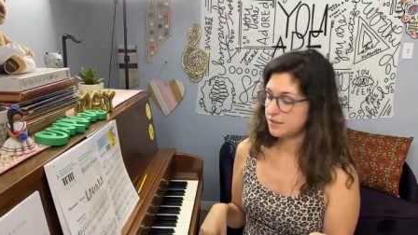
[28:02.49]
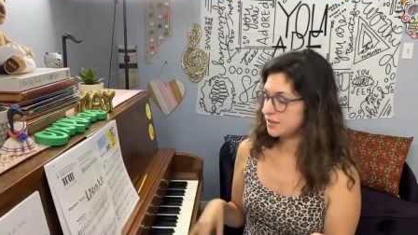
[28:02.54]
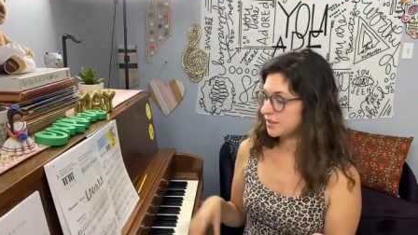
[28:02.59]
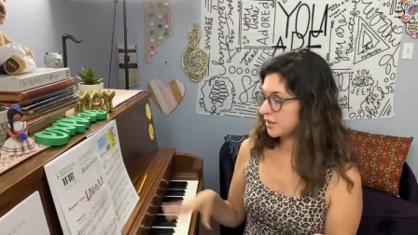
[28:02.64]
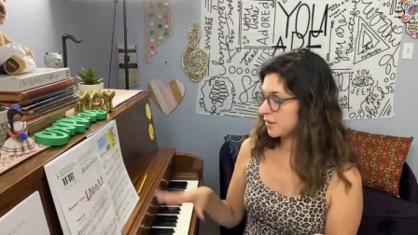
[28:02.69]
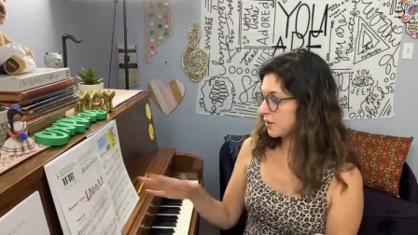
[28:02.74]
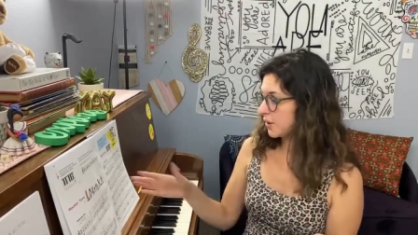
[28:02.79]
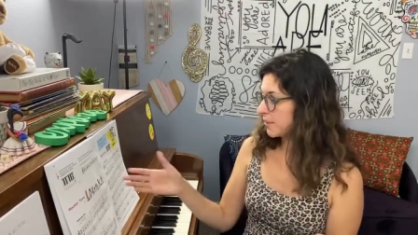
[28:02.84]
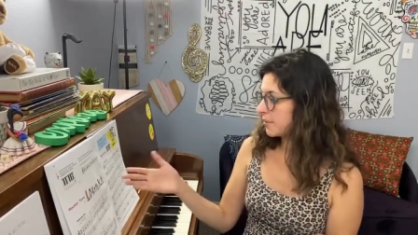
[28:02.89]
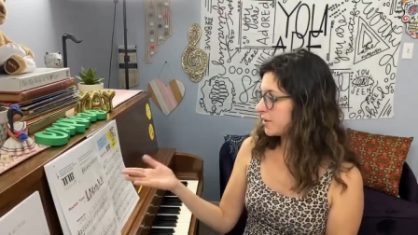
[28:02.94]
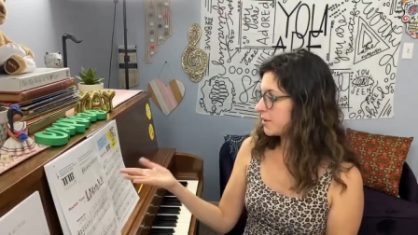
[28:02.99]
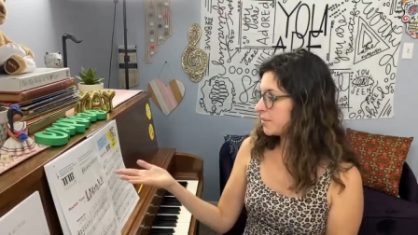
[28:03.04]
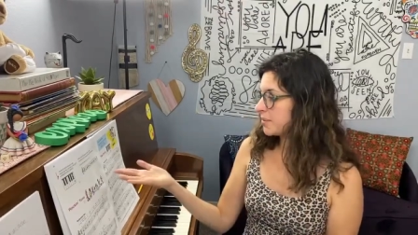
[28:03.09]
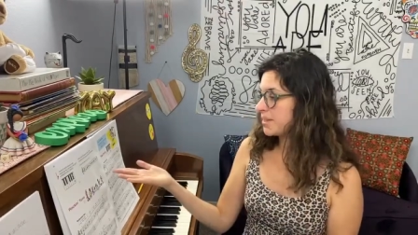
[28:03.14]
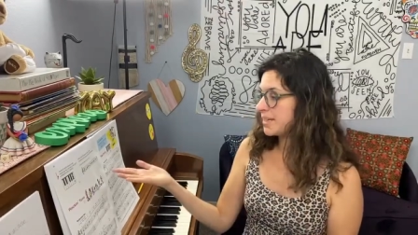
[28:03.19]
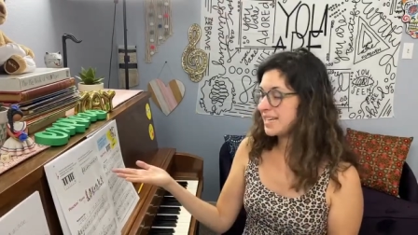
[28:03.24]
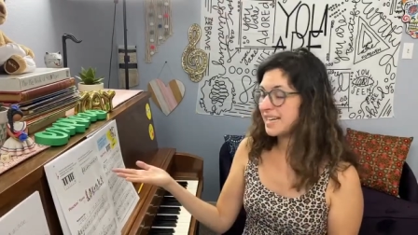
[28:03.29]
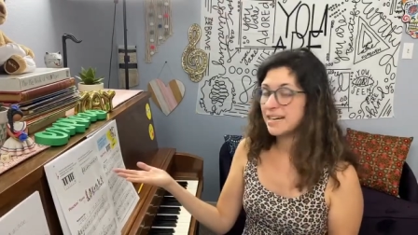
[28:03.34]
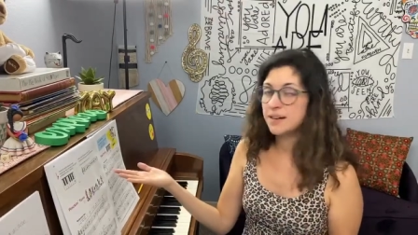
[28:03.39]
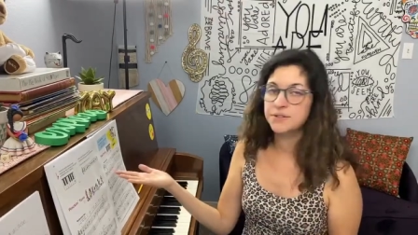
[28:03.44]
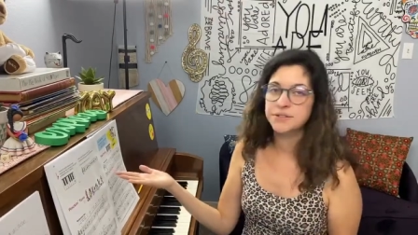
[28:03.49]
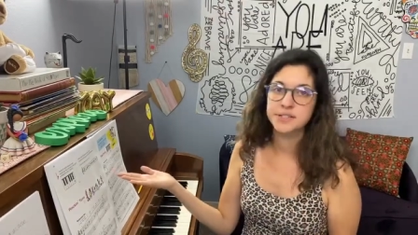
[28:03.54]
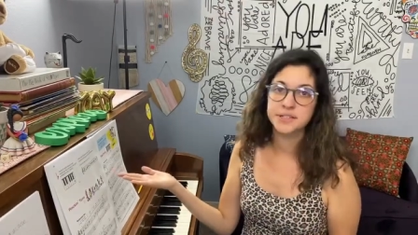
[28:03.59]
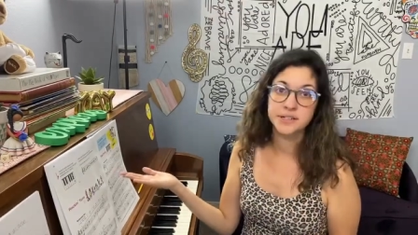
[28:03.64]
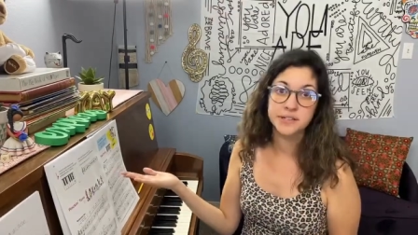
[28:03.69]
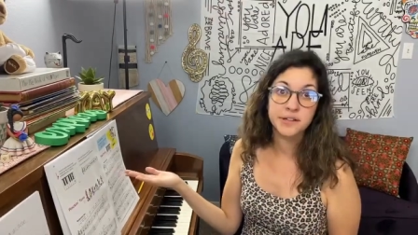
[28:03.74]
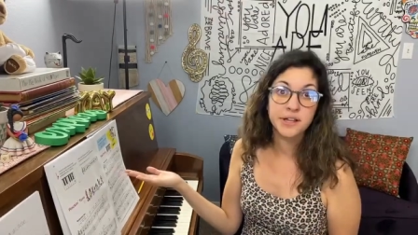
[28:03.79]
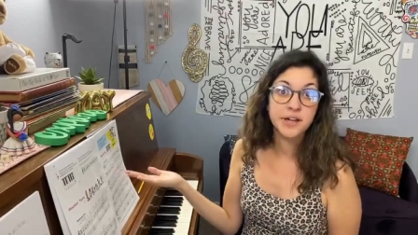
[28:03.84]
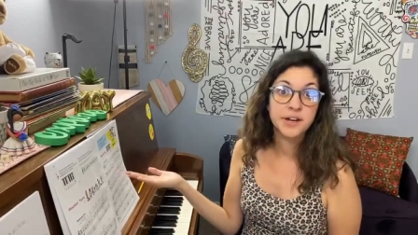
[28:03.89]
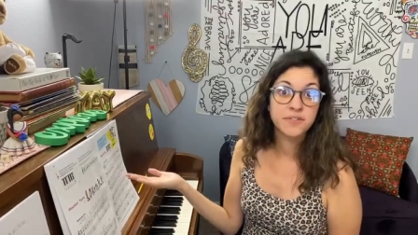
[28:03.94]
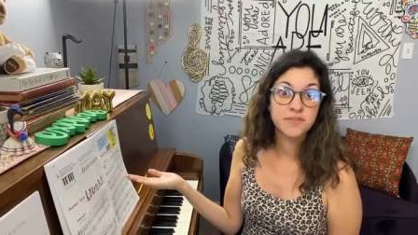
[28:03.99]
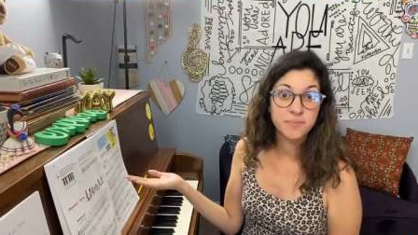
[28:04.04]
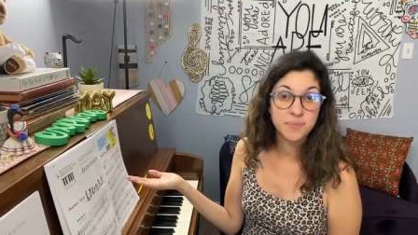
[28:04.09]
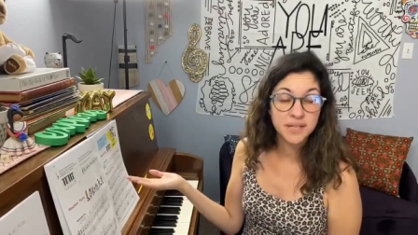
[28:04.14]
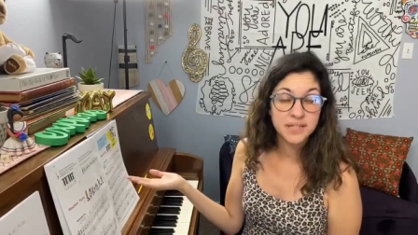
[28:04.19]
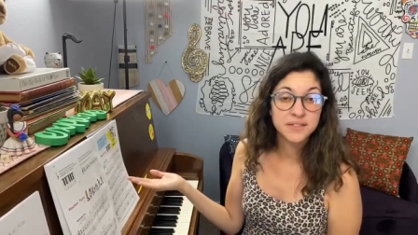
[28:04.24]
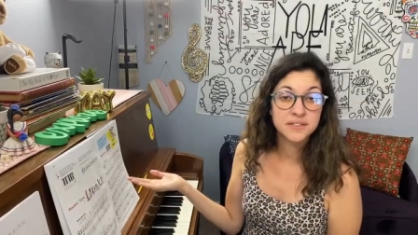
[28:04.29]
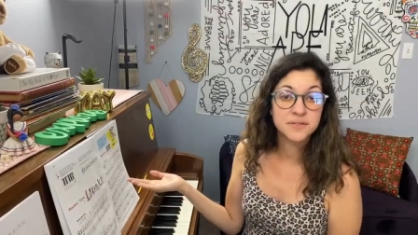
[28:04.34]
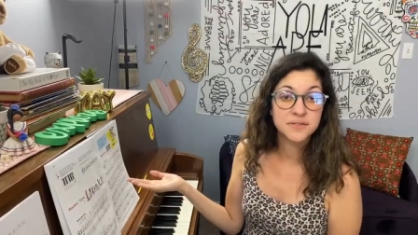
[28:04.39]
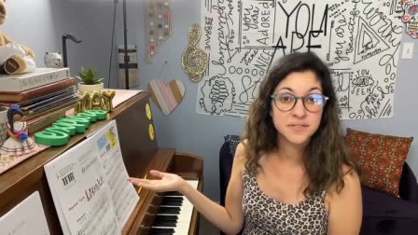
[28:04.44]
So I'm gonna be counting a lot of
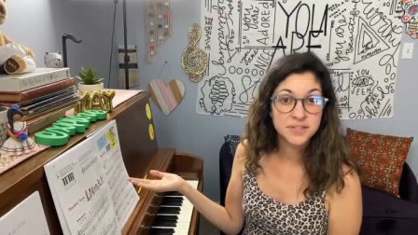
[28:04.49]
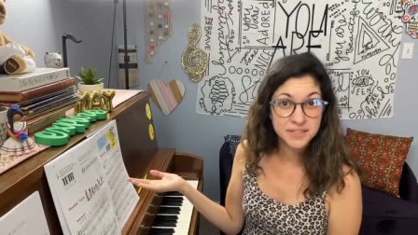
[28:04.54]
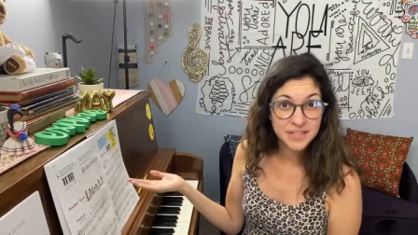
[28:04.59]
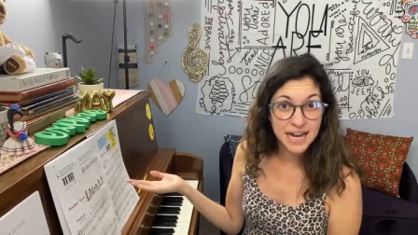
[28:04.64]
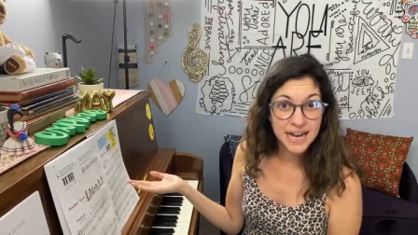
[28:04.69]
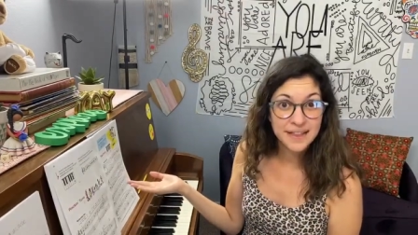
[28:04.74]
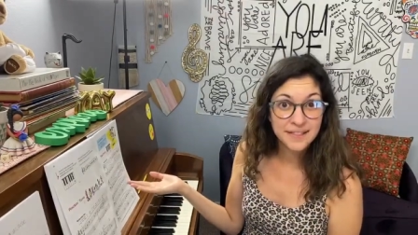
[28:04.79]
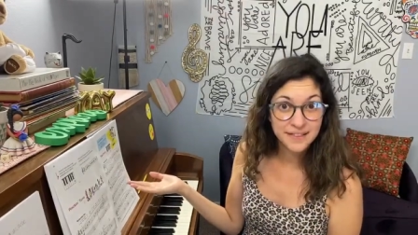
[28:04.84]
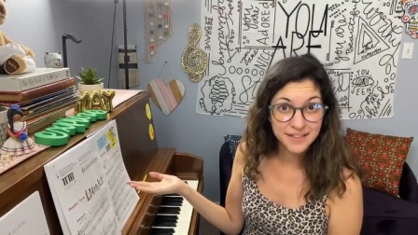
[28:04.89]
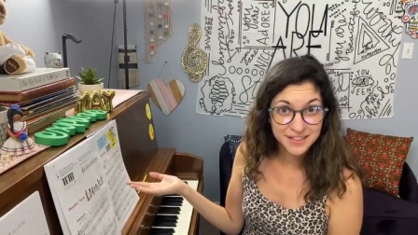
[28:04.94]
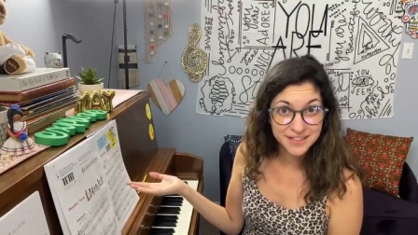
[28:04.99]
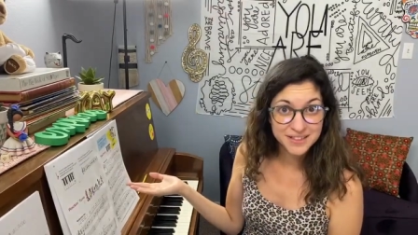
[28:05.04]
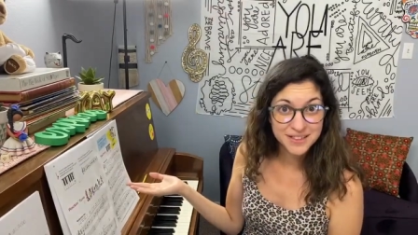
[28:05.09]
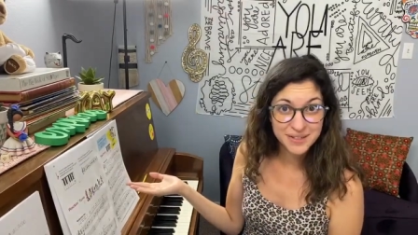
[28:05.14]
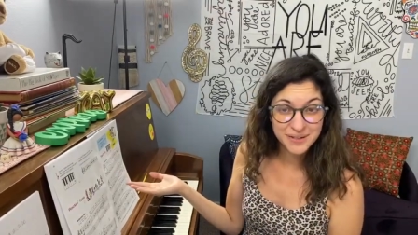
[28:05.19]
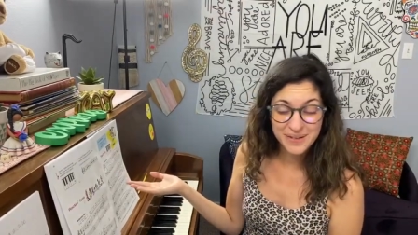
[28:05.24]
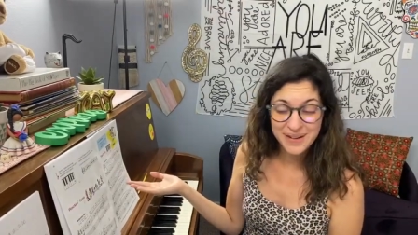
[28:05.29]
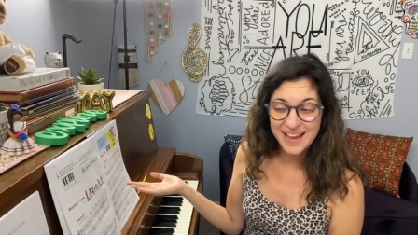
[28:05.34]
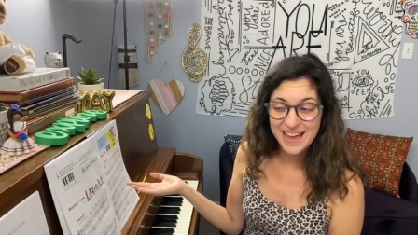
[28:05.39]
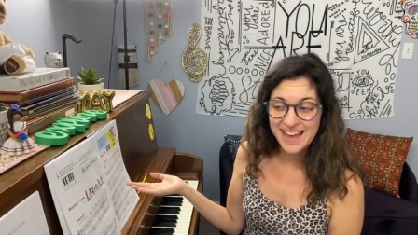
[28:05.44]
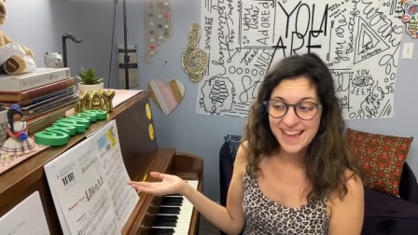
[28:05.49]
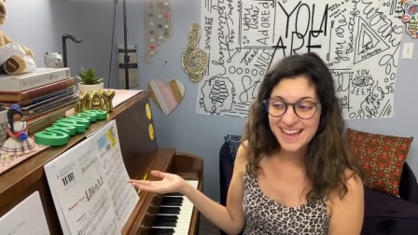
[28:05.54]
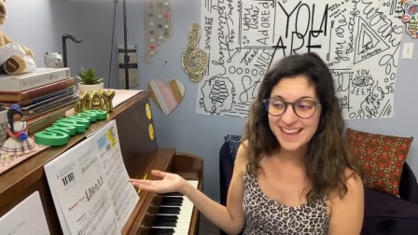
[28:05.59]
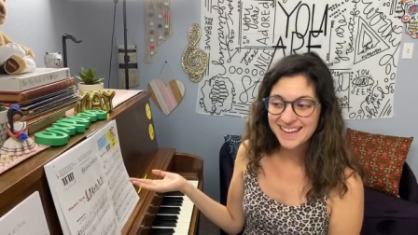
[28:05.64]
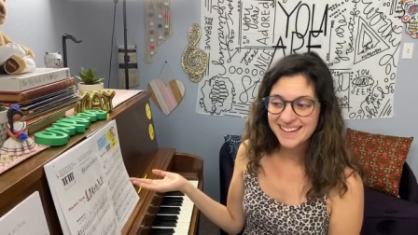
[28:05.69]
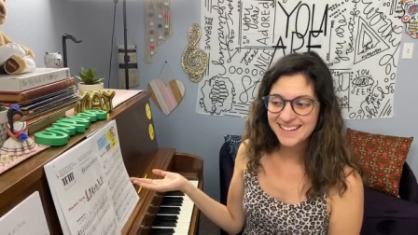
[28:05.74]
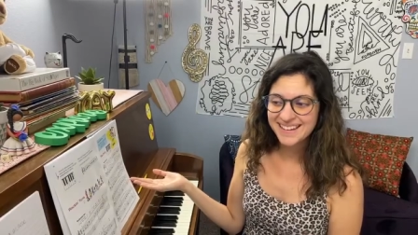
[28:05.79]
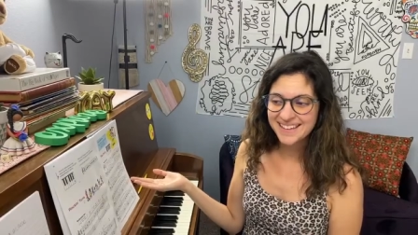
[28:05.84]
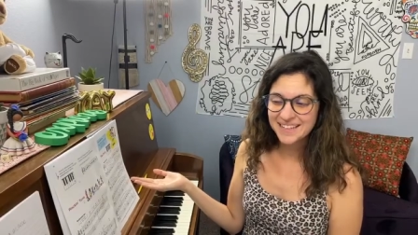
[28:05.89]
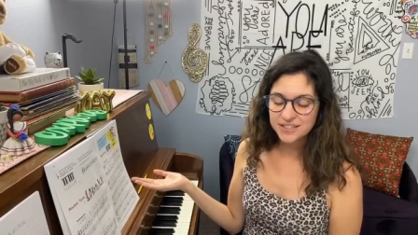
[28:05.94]
beats of silence, okay?